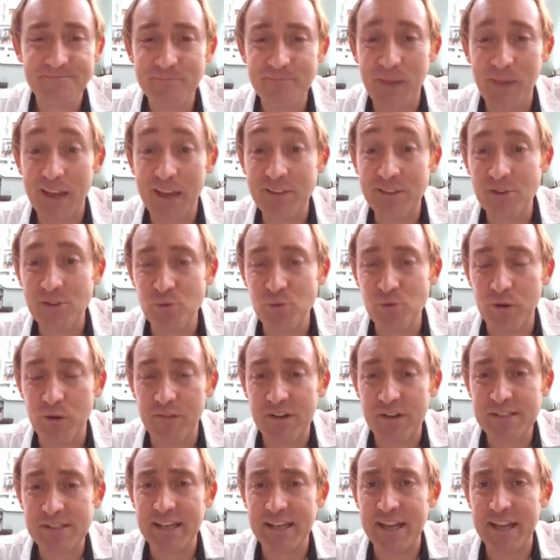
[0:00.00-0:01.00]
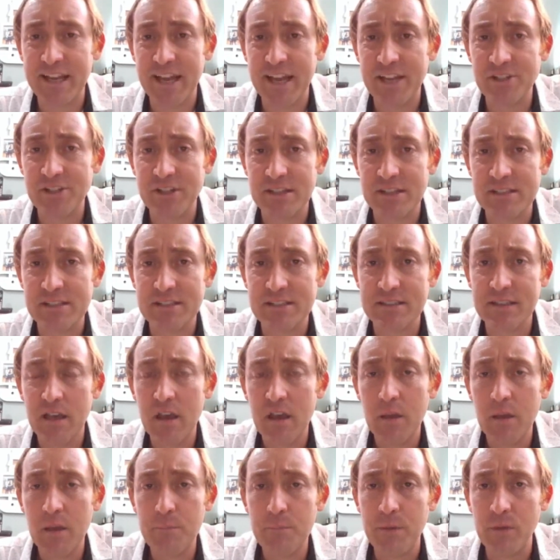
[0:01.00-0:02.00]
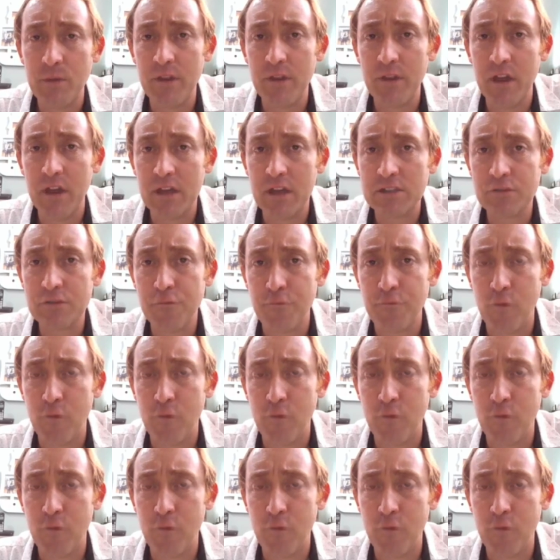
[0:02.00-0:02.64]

Matthew's one of our city agents, been with us